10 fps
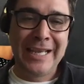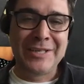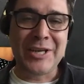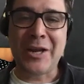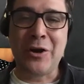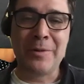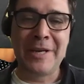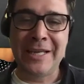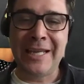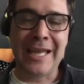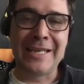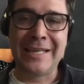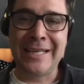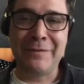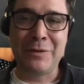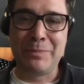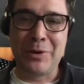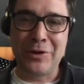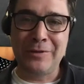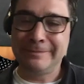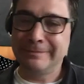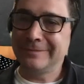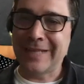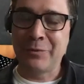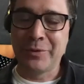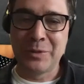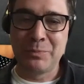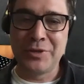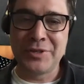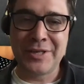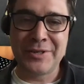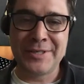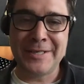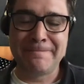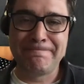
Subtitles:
Jack Harmoning and Kevin Ball, I really appreciate your time.